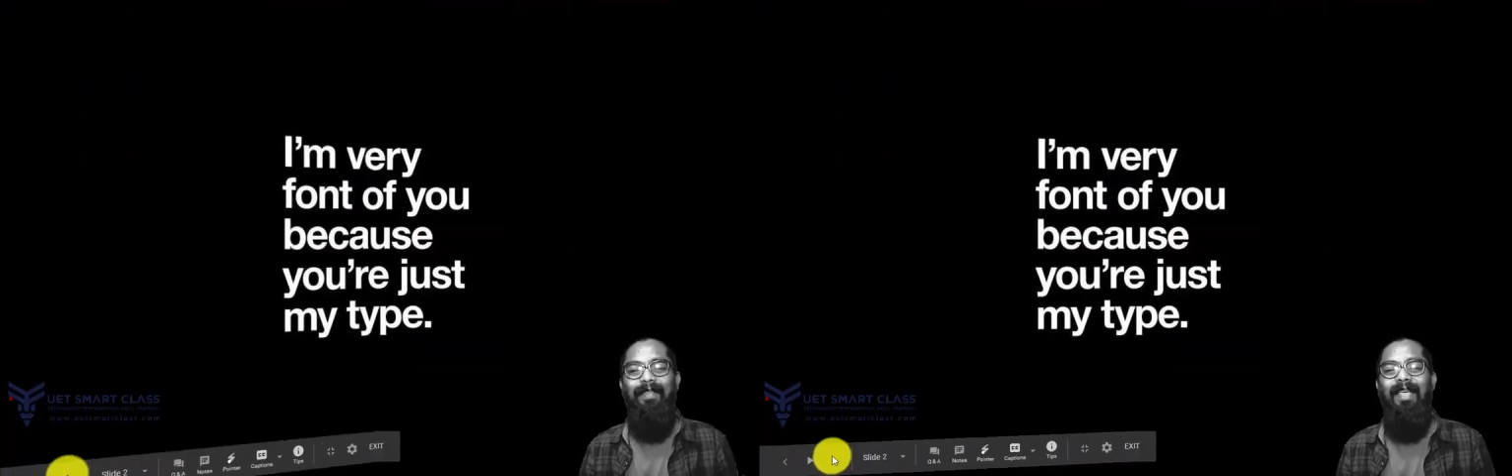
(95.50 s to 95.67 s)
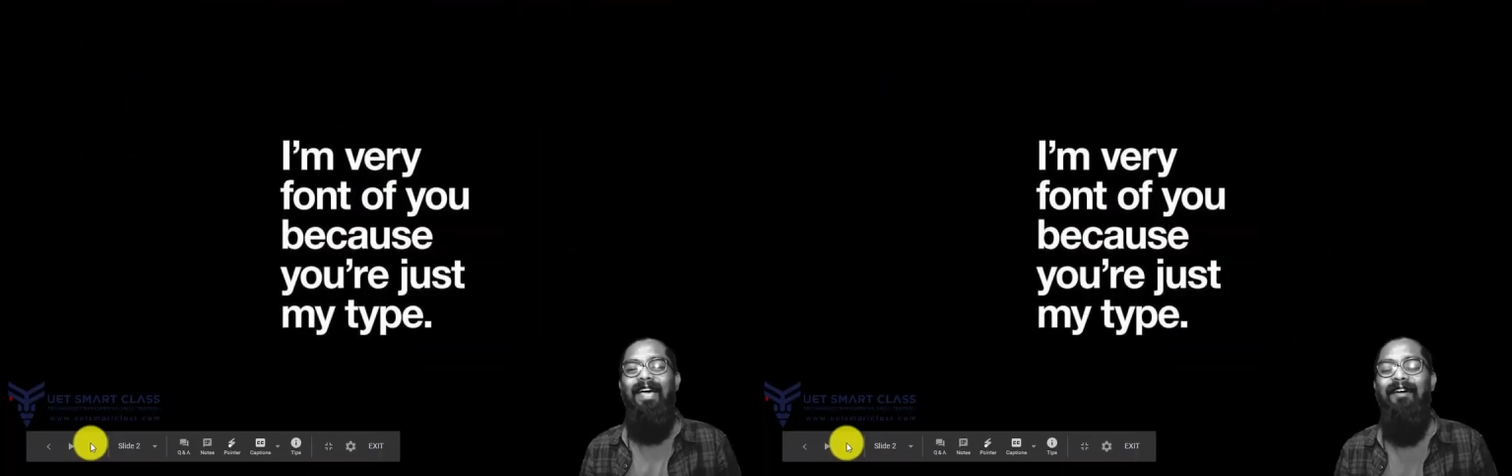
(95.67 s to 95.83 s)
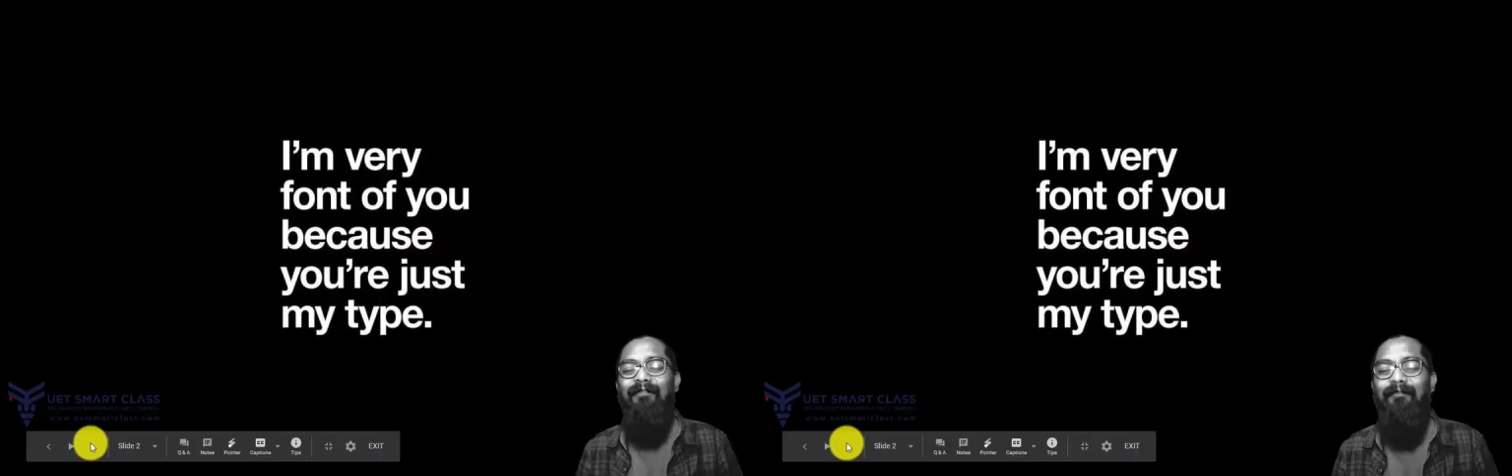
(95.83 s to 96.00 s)

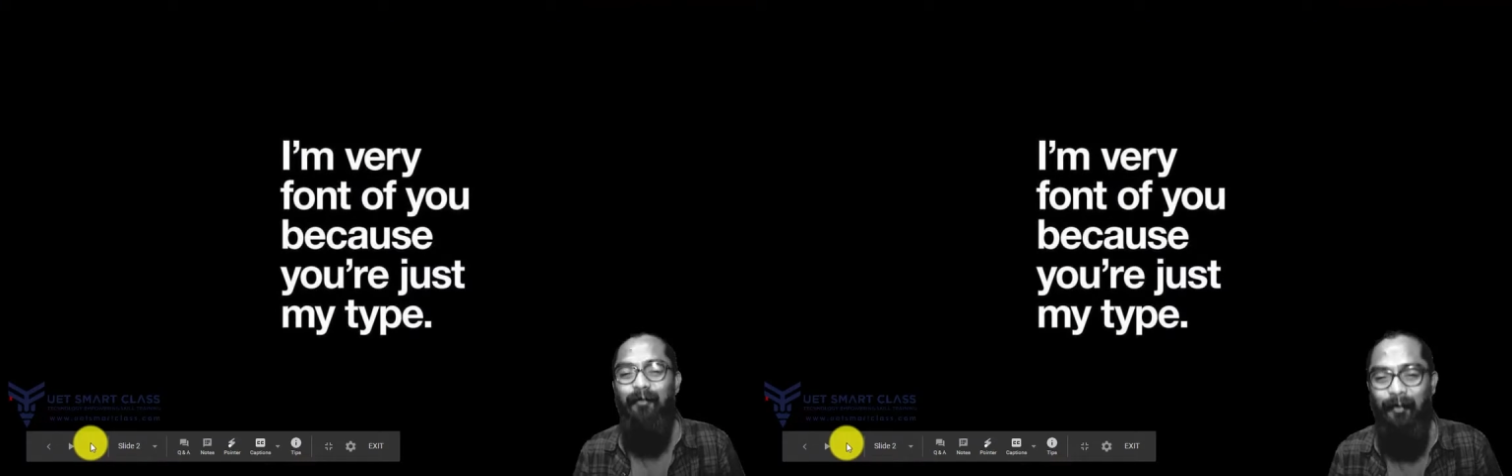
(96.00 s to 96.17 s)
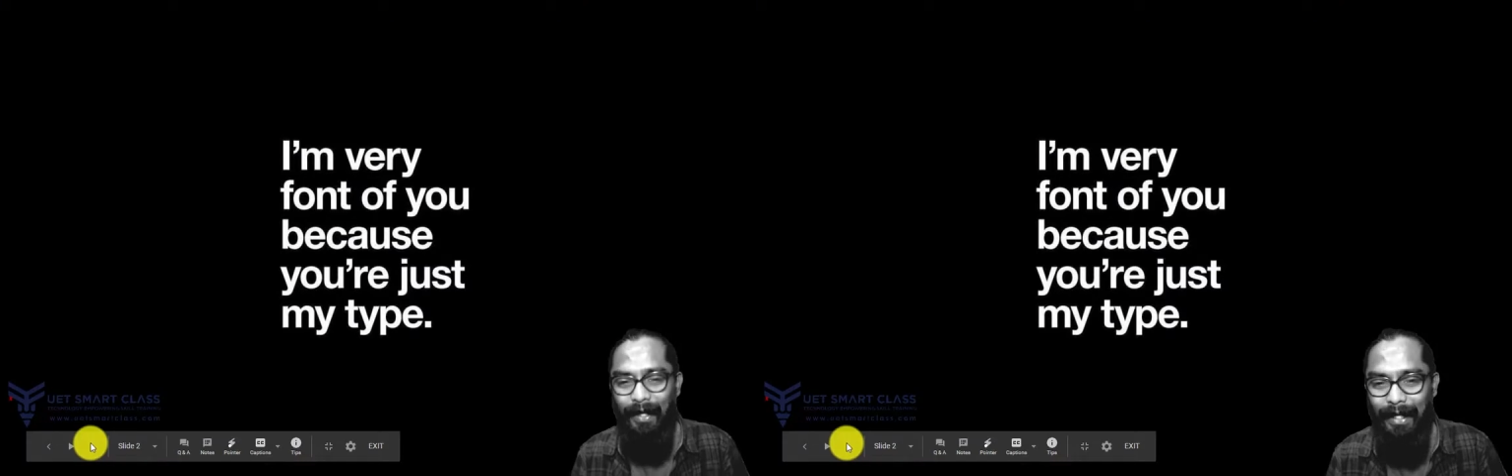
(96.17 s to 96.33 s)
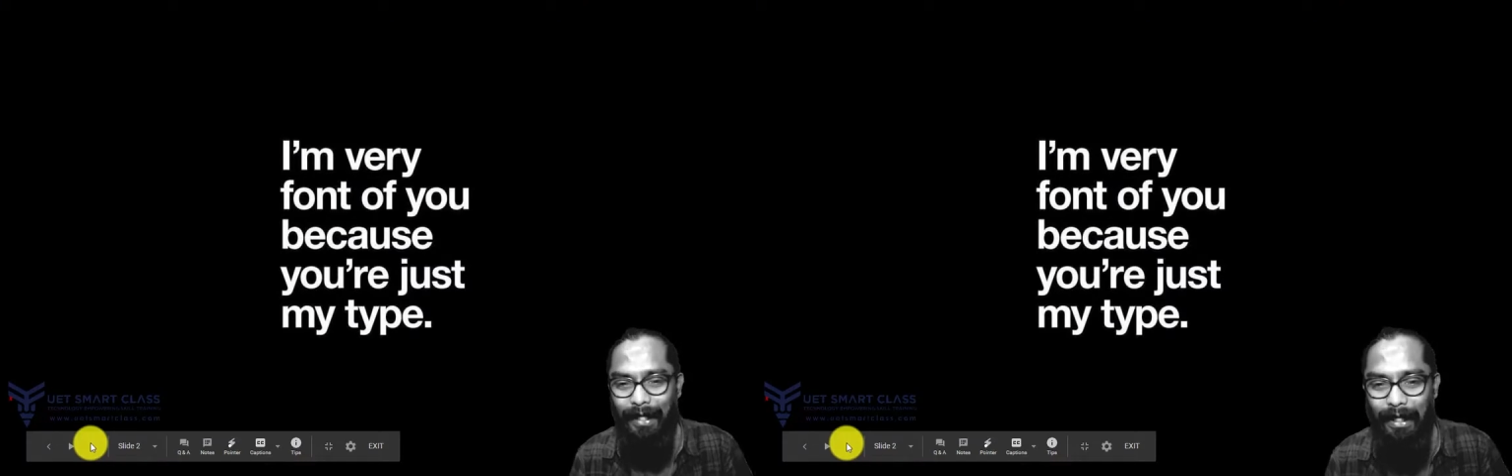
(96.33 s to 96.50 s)
I am
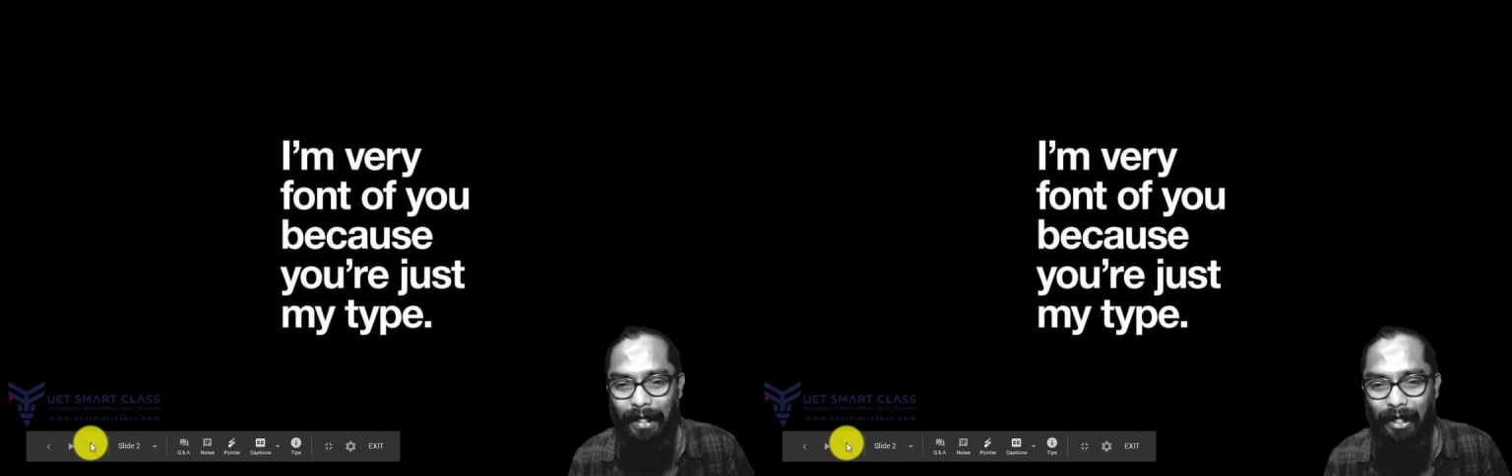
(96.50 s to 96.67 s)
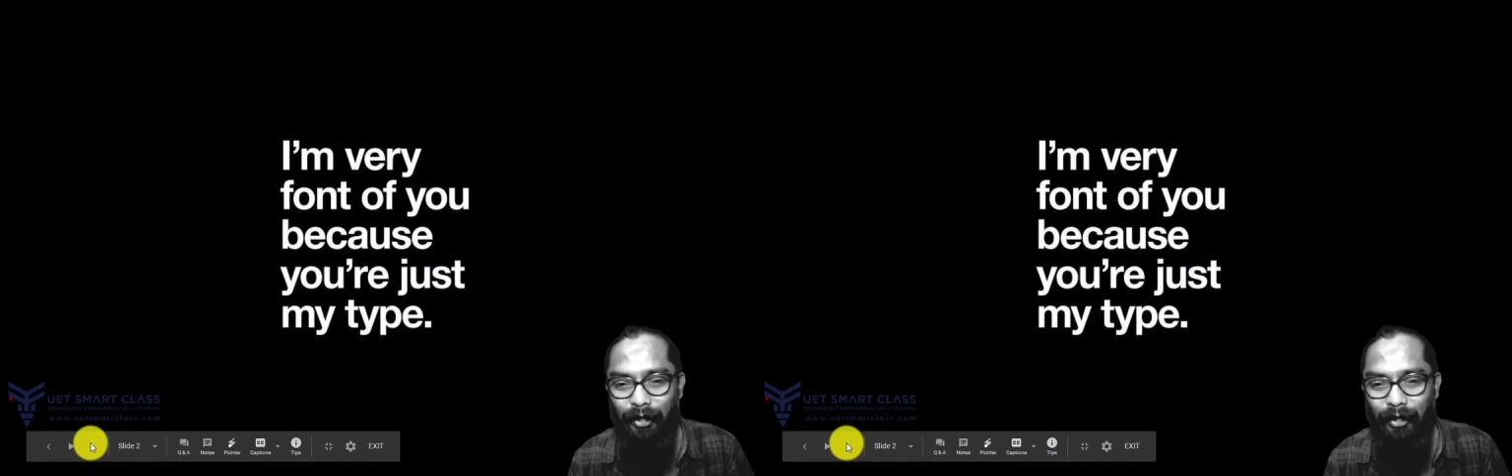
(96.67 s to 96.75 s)
very